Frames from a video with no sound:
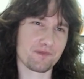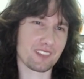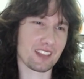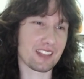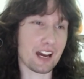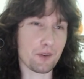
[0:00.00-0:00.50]

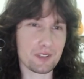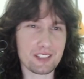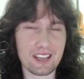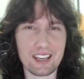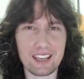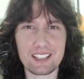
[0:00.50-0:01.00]
And that was
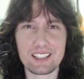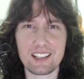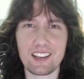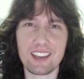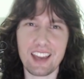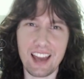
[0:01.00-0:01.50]
it. It's
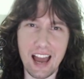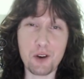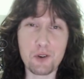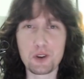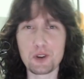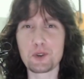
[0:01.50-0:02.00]
like,
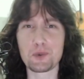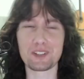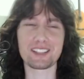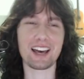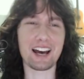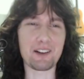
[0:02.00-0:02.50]
how good
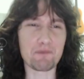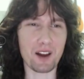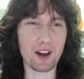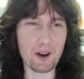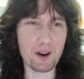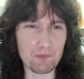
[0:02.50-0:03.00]
was that?
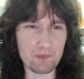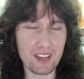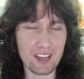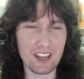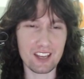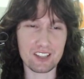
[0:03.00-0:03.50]

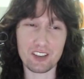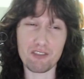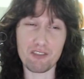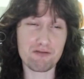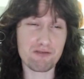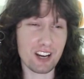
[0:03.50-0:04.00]
So
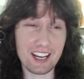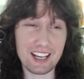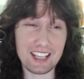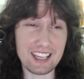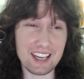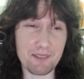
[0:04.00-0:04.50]

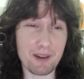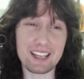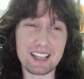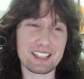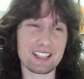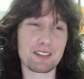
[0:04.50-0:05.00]
really
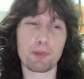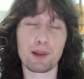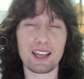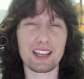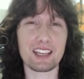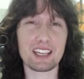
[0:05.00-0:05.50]
amazing
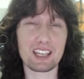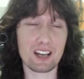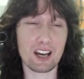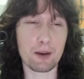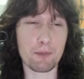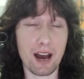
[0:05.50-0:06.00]
playing.
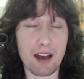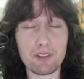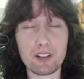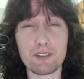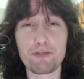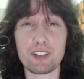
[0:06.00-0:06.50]
I haven't
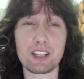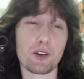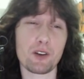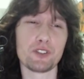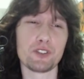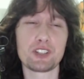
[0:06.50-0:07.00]
done a video
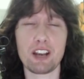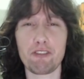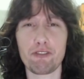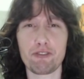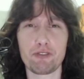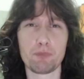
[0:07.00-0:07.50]
on
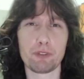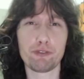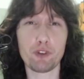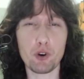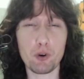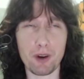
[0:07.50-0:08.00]
Jeff
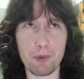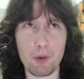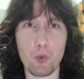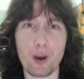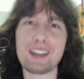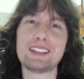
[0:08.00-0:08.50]
before, but I've
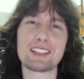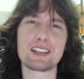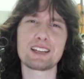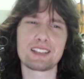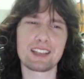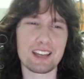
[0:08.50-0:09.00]
been
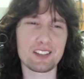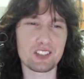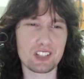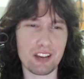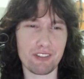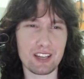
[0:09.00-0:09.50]
waiting to get to
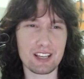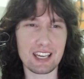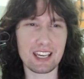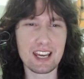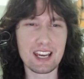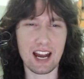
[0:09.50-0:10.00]
Jeff
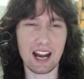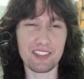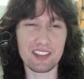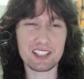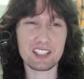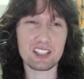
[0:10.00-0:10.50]
Healey. And
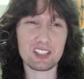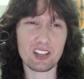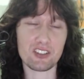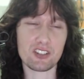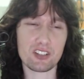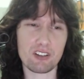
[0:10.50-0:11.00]
this is
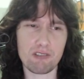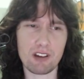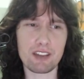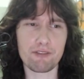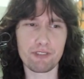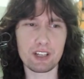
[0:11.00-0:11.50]
such a
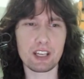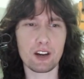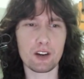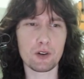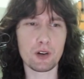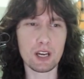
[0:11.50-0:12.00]
great
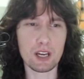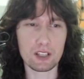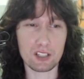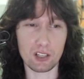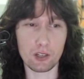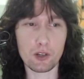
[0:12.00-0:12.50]
video
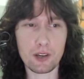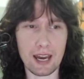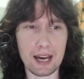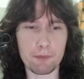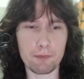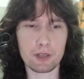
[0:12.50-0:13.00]
to look
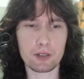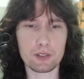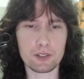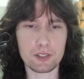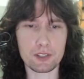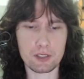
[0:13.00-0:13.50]
at,
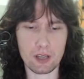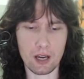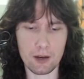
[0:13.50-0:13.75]
because